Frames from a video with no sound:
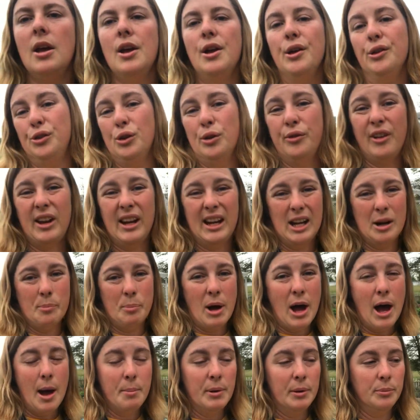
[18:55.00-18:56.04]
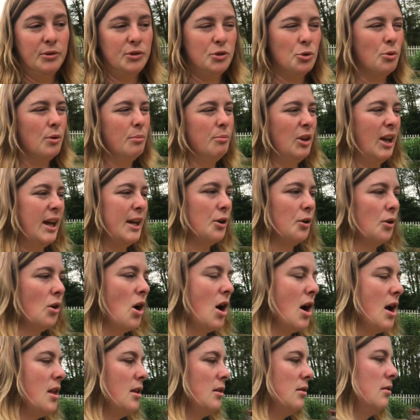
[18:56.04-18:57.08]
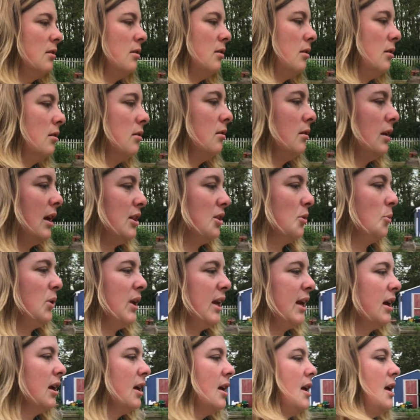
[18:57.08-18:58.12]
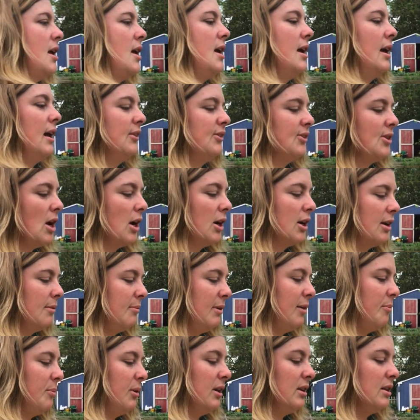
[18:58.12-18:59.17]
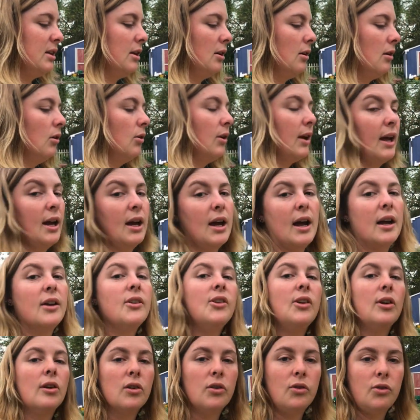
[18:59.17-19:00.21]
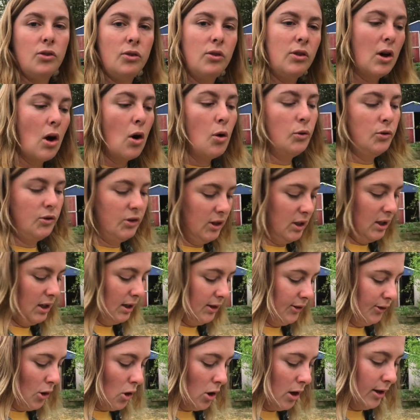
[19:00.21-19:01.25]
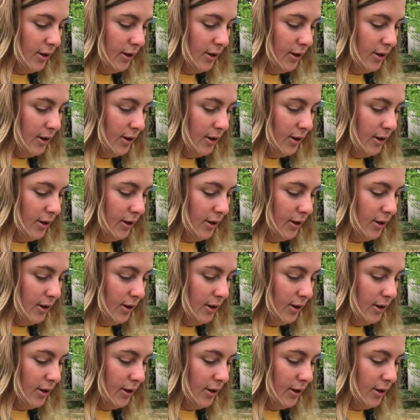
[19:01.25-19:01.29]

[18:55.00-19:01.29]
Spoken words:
So if I get a pop-up storm later on in the week, it's not gonna be a big deal. Okay guys, here's the OCD's heart